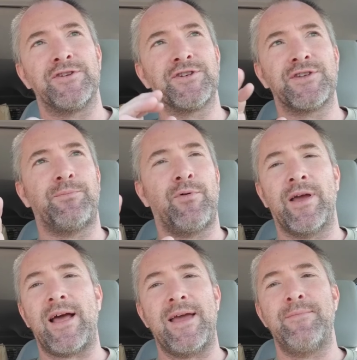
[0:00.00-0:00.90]
This is a
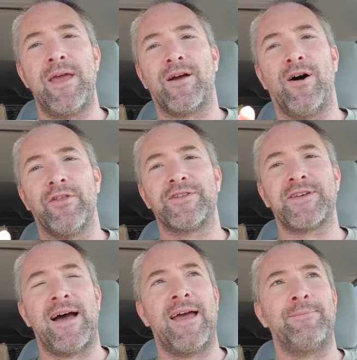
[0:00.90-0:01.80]
point I make all the
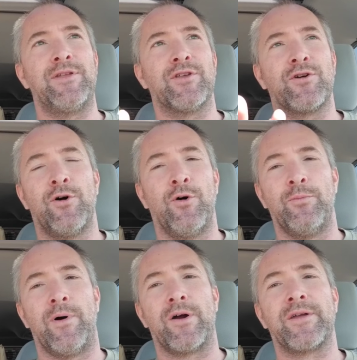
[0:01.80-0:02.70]
time in the
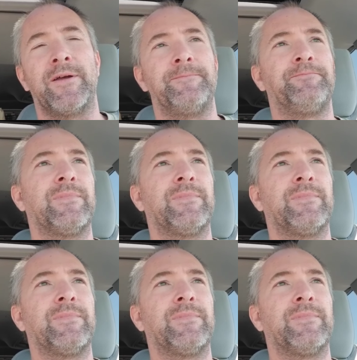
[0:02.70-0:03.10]
gold market.